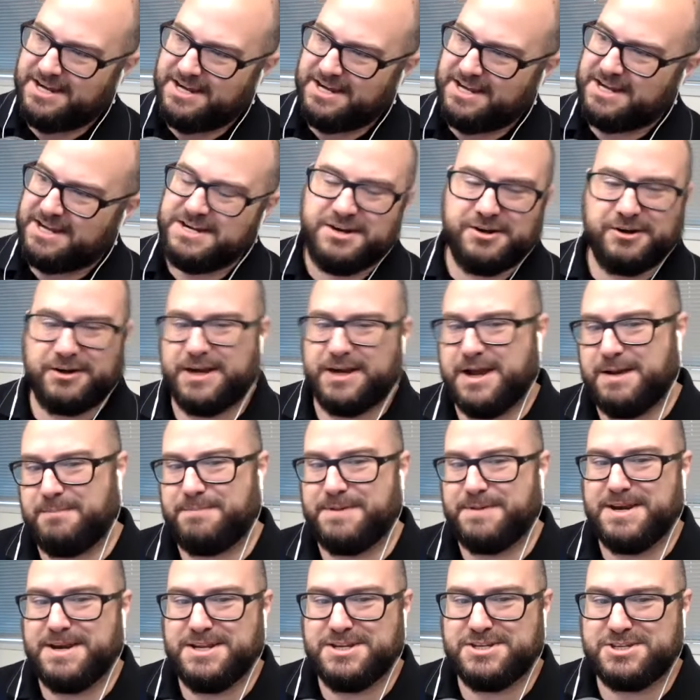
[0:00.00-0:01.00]
in your
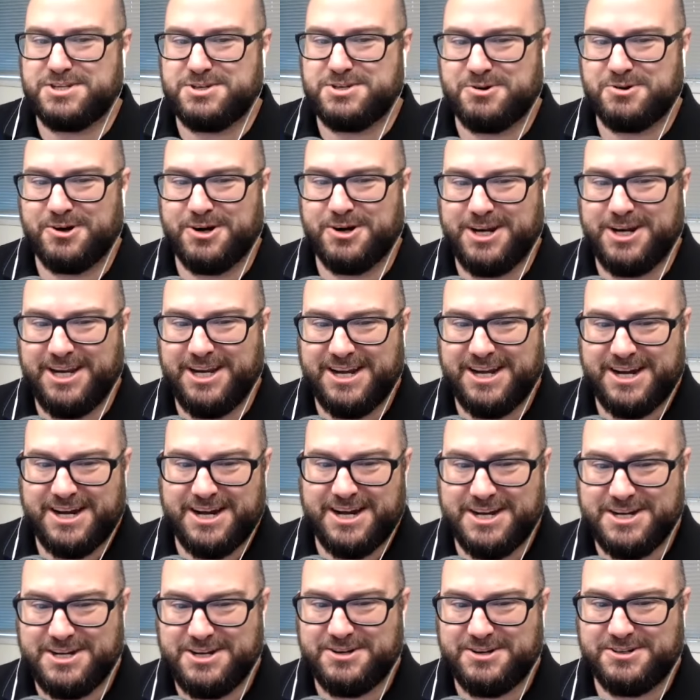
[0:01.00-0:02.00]
company story
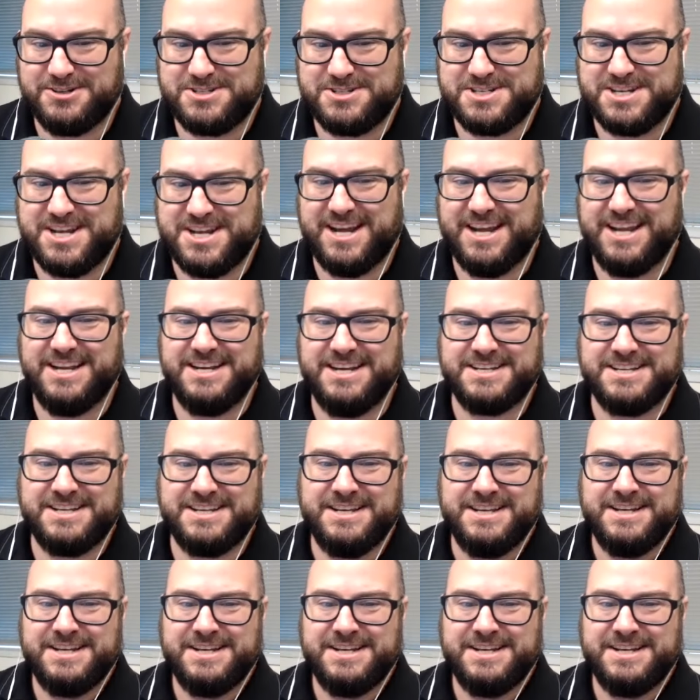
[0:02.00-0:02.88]
on your site.